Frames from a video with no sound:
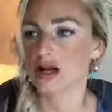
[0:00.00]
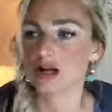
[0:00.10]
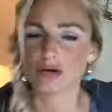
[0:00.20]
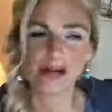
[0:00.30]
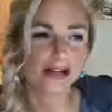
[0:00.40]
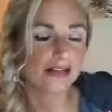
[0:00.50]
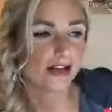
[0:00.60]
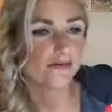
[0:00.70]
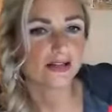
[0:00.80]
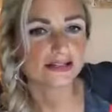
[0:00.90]
Going
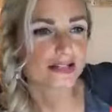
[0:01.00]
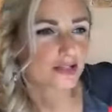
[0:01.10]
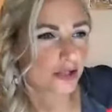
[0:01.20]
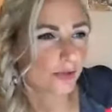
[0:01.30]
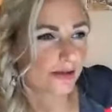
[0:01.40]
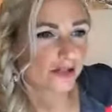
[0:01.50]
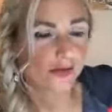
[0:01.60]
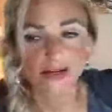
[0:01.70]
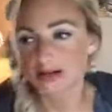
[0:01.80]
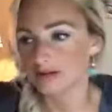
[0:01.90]
and, venting to your best
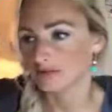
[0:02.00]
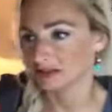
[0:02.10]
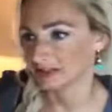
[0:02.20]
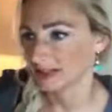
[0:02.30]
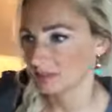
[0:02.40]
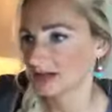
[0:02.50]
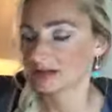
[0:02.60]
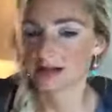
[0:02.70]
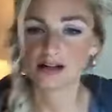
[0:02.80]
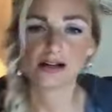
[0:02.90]
friend, feeling better.